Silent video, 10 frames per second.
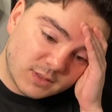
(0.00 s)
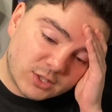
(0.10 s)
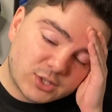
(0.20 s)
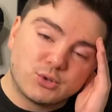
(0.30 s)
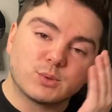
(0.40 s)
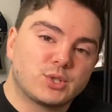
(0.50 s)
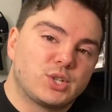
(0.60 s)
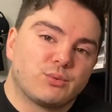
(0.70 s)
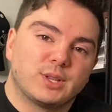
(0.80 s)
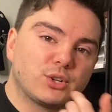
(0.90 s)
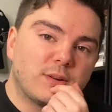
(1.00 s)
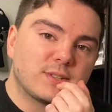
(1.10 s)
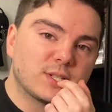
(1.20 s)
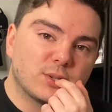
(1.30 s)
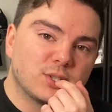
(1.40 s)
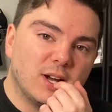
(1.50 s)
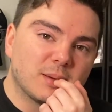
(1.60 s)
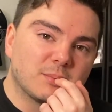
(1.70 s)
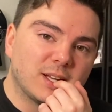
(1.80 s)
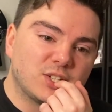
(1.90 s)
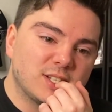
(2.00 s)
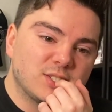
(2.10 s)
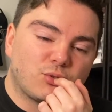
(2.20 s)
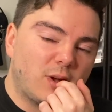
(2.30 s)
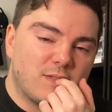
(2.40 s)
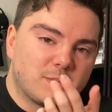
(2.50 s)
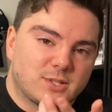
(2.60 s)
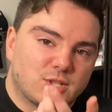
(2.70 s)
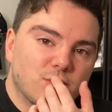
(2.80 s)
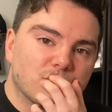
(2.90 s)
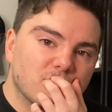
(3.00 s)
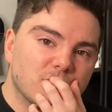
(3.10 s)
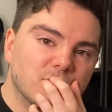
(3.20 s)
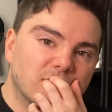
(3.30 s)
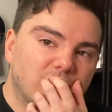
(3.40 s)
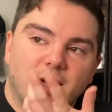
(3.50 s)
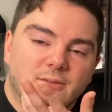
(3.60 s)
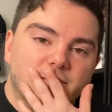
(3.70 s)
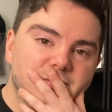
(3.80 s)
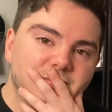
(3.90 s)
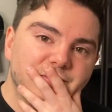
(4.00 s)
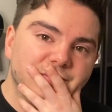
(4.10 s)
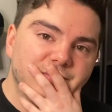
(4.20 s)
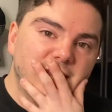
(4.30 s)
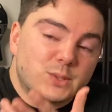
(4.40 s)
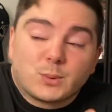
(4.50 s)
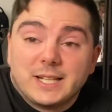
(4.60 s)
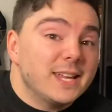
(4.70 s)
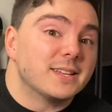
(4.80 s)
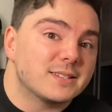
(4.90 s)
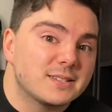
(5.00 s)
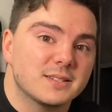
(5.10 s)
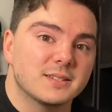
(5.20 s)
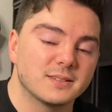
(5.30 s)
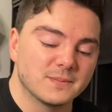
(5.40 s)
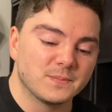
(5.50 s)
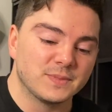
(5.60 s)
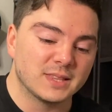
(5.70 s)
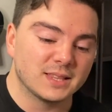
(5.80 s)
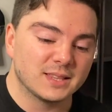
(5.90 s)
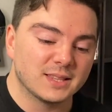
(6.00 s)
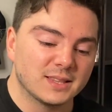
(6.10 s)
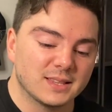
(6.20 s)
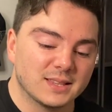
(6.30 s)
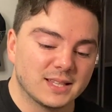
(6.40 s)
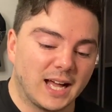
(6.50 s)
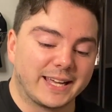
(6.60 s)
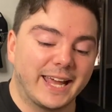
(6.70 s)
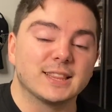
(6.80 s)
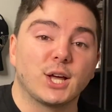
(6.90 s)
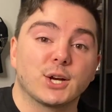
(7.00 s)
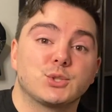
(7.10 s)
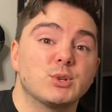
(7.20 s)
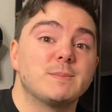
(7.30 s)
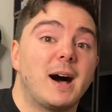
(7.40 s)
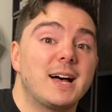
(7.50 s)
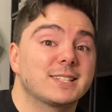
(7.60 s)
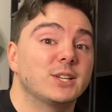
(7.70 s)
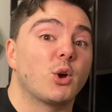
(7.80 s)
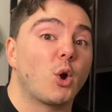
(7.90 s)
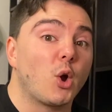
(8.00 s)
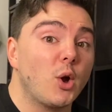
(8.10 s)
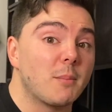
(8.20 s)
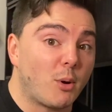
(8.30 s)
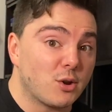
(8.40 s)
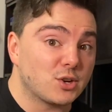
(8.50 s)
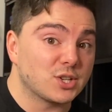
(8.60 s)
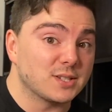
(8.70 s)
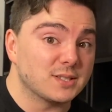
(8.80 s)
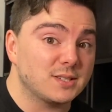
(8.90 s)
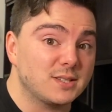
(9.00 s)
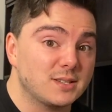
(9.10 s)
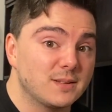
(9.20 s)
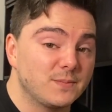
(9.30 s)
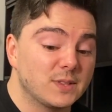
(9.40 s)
Sue's what she really craves this whole time. Like, she doesn't crave him. It's Sue. Love. That's what it is. Again, like, Sue's masking her emotions.